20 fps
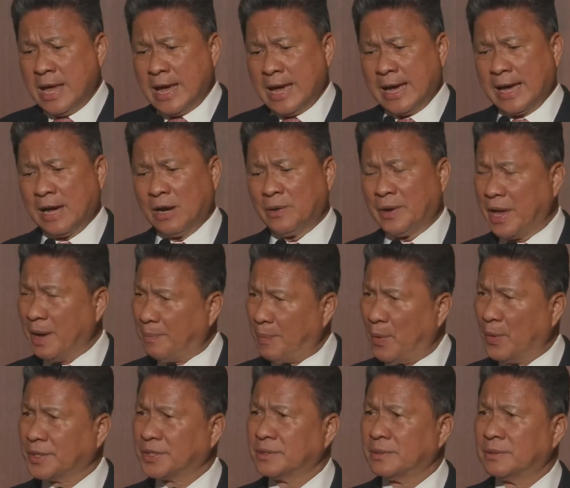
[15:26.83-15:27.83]
Our
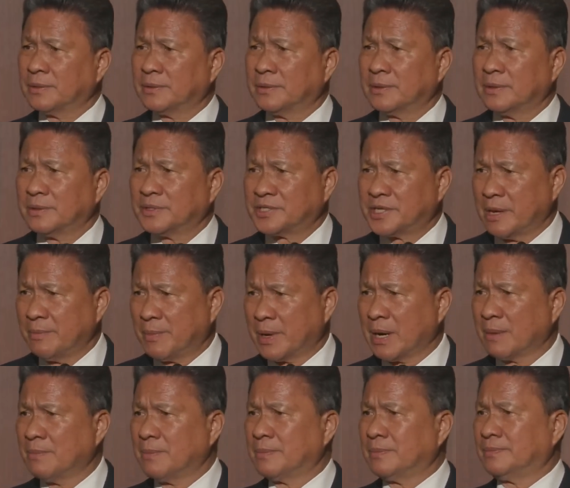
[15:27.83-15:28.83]
airport, Siem
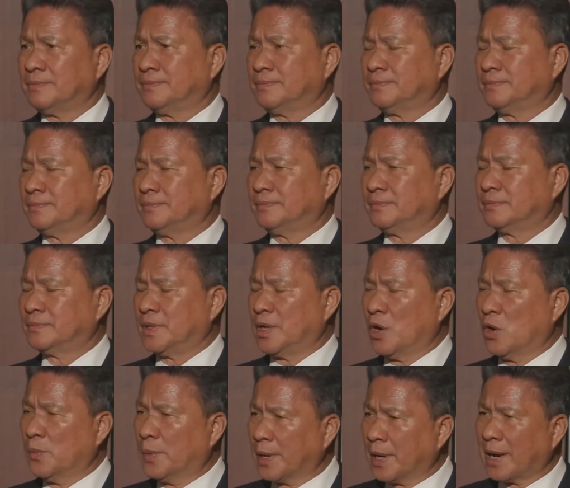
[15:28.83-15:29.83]
Reap, we
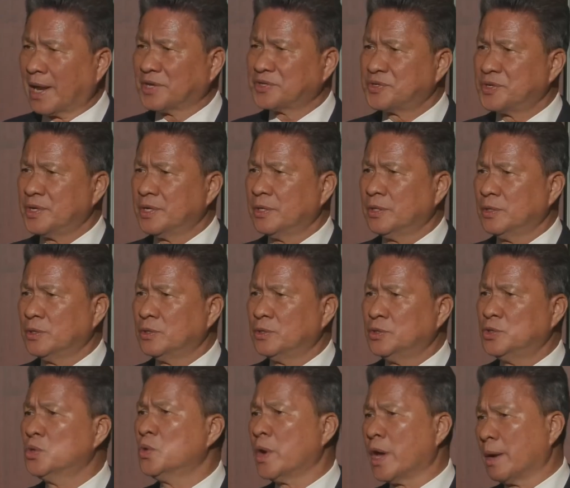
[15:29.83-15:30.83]
opened last year,
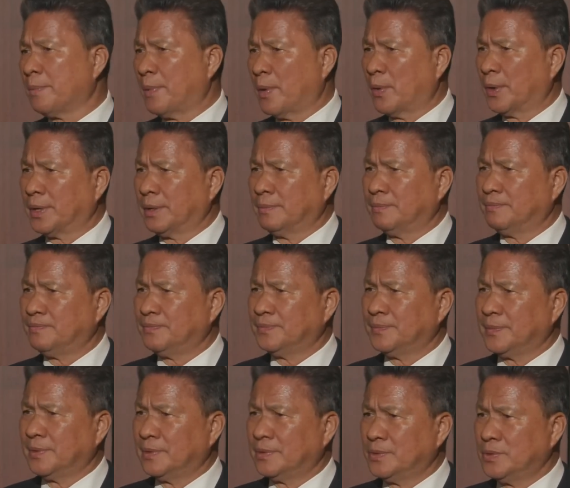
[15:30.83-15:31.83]
new airport,
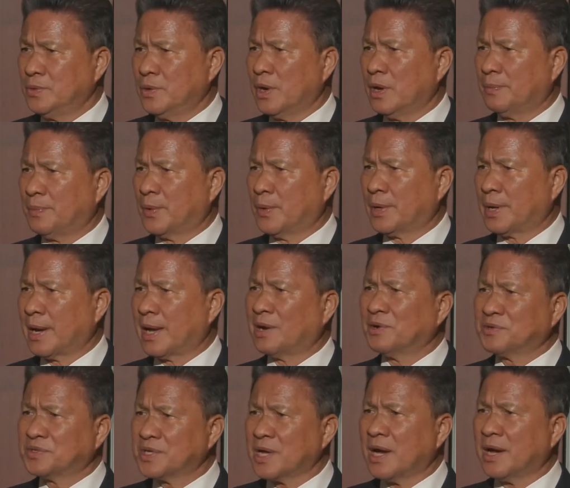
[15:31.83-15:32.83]
new airport
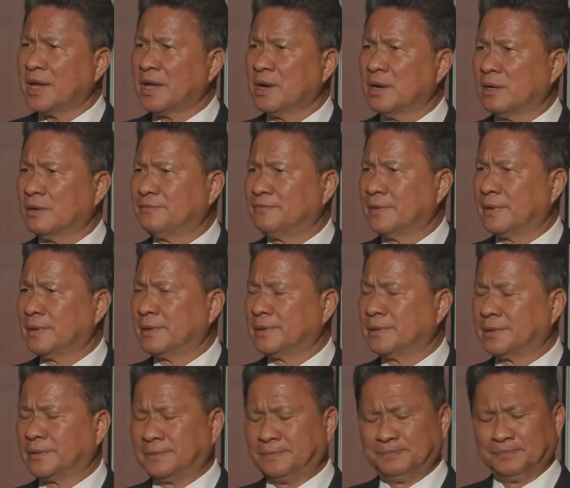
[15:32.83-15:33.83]
outside of
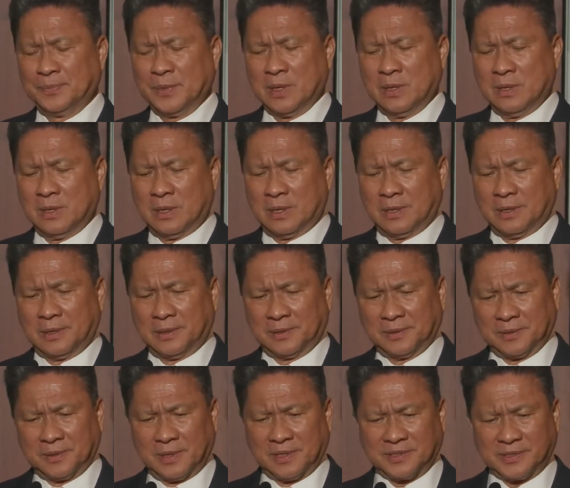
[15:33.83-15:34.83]
uh, uh,
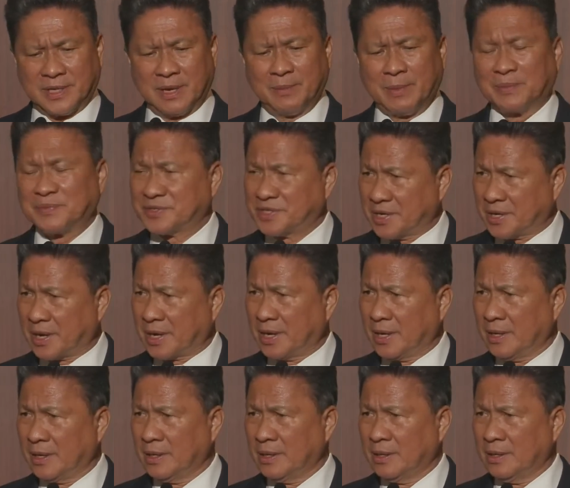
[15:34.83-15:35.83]
uh Siem Reap
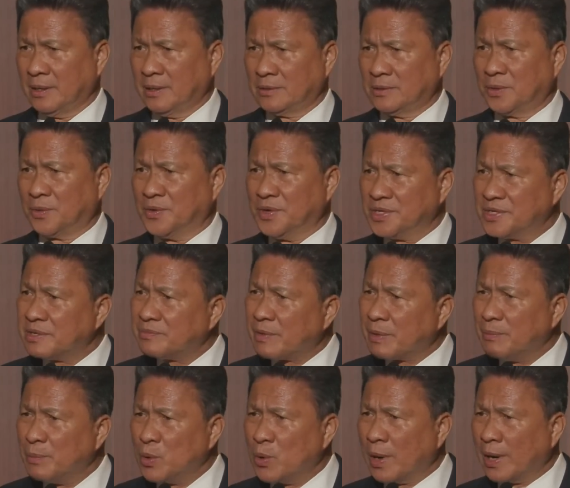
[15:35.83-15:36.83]
city. The reason
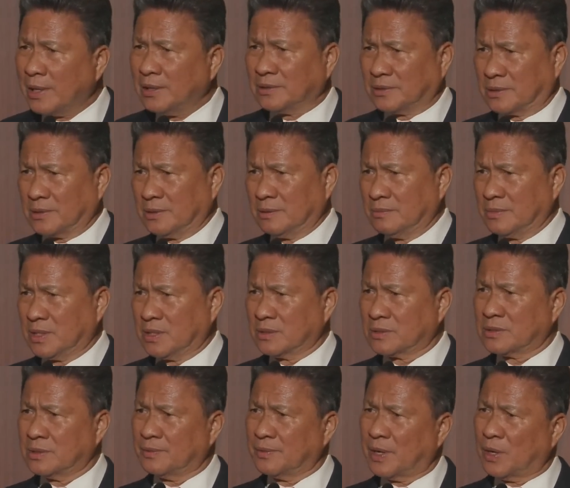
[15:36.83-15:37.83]
we moved out,
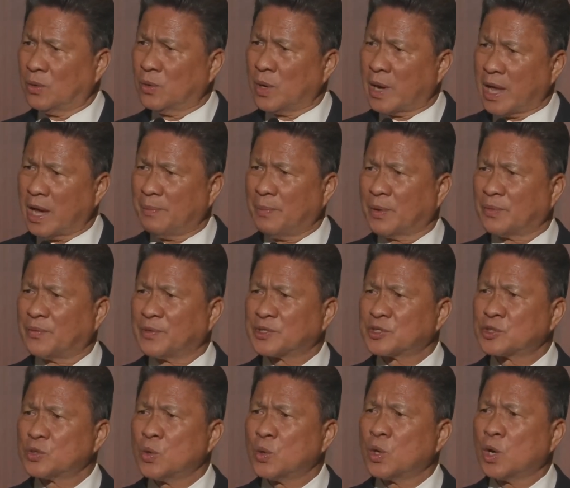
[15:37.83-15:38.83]
because the old airport was
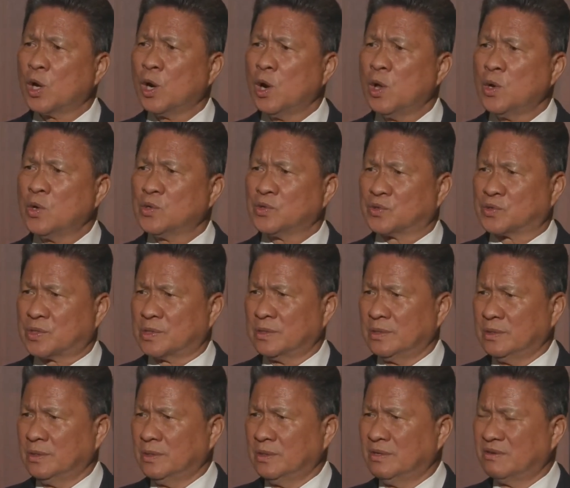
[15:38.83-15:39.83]
so close,
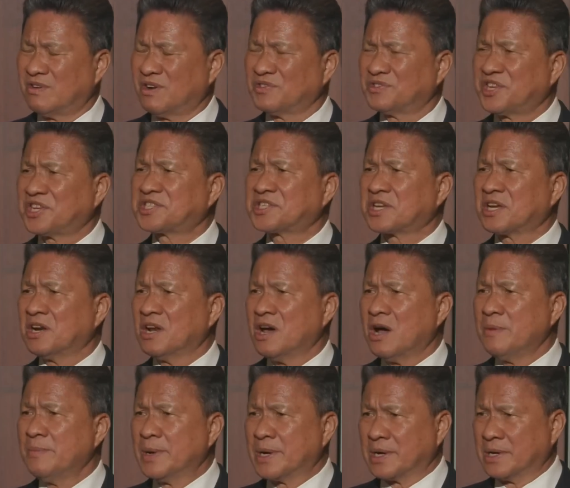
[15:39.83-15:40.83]
around six
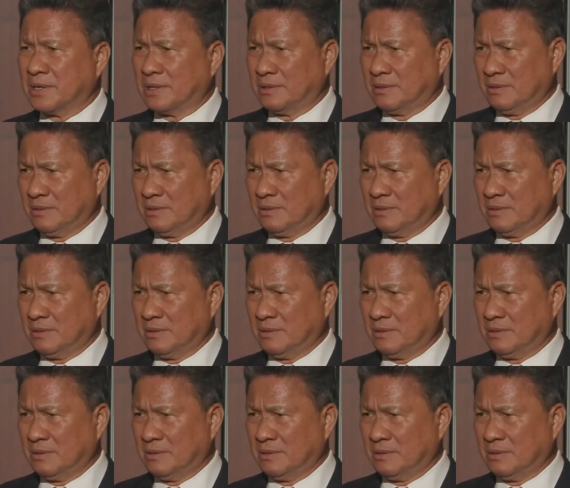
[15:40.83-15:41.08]
kilometer